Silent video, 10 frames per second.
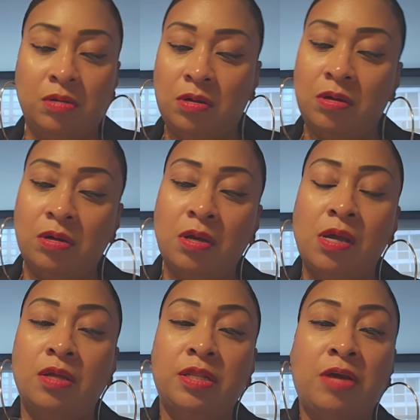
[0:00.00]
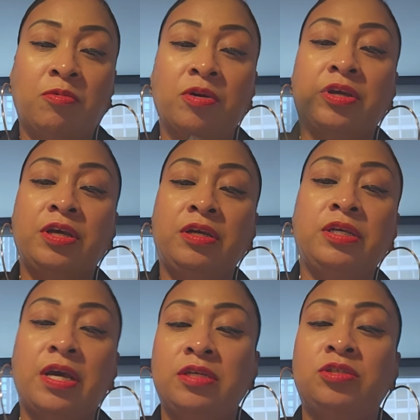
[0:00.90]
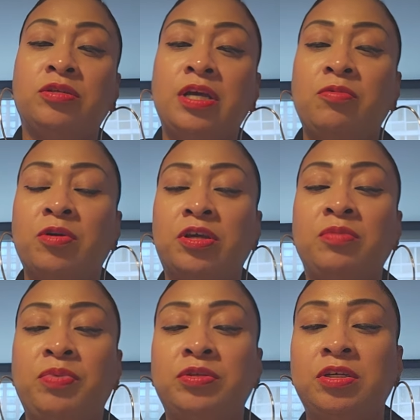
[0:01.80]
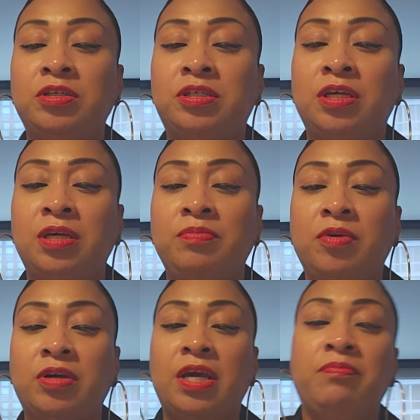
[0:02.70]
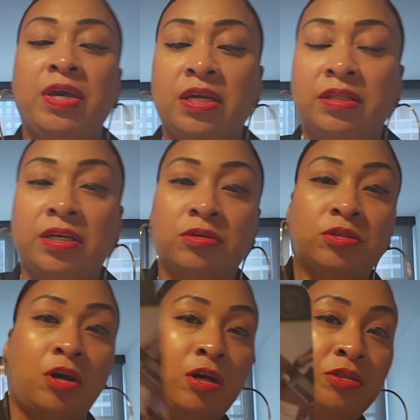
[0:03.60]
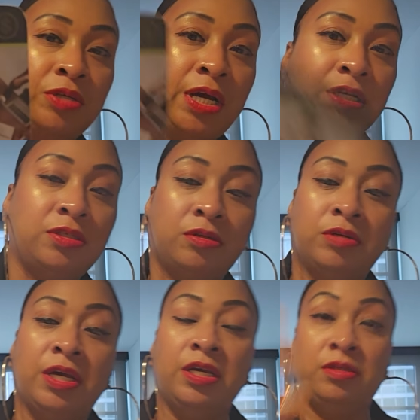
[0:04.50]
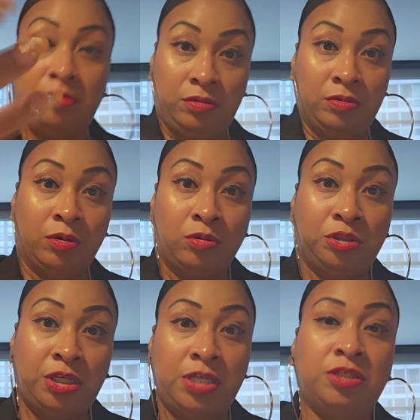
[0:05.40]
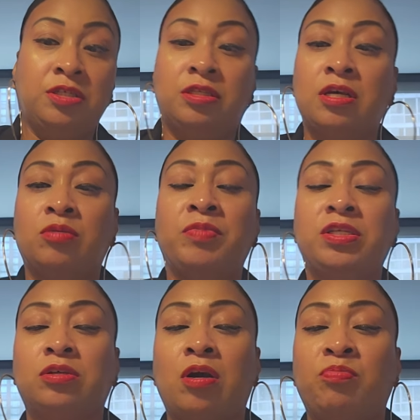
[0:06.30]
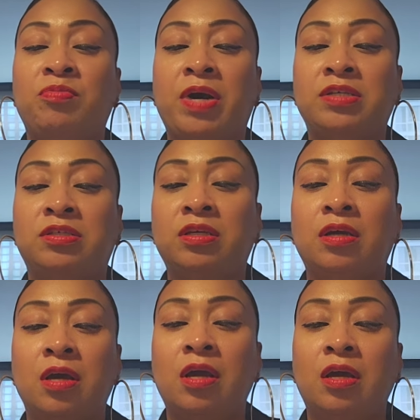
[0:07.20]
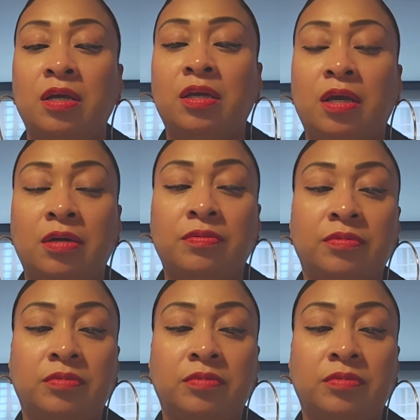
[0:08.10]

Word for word: huh? Networking, yes, you're networking, building your team, okay, making deals, contracts, okay, negotiations, settlements, compromising, yeah.